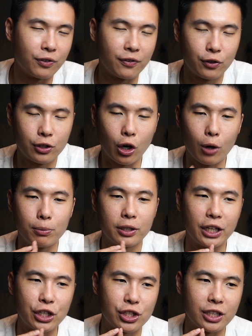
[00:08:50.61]
fulfill the
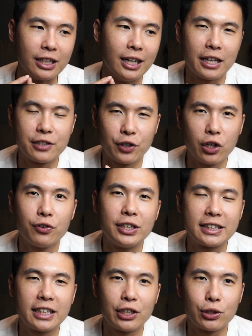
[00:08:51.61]
obligation. It's very
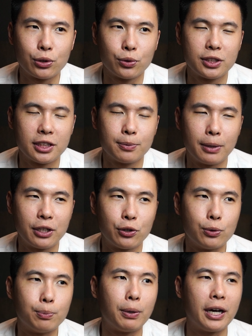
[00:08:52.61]
risky to use this money
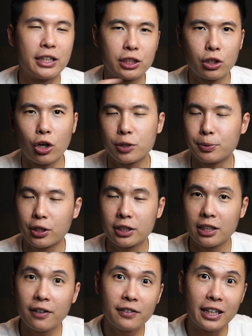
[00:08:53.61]
to buy stocks, because
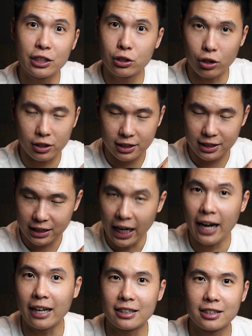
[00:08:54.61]
if that stock
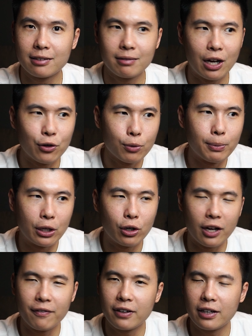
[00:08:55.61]
tanks, now you may
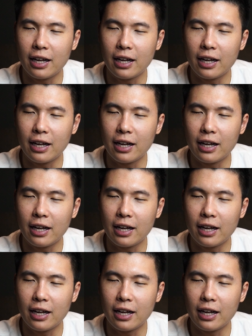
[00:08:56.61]
not have